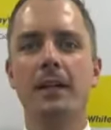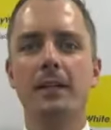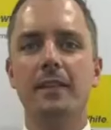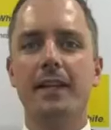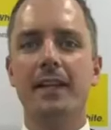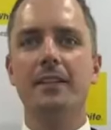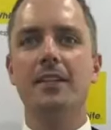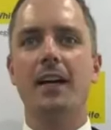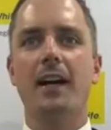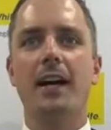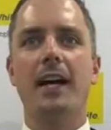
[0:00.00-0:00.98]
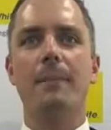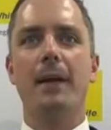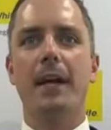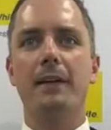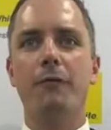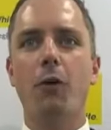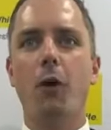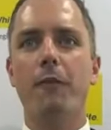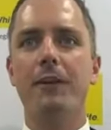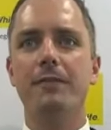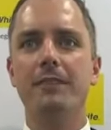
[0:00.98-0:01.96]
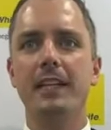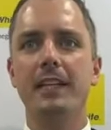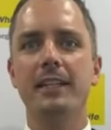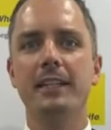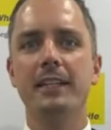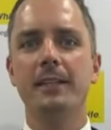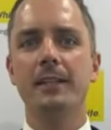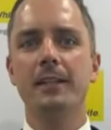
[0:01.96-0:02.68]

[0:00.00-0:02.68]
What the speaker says: Second time at $450,000.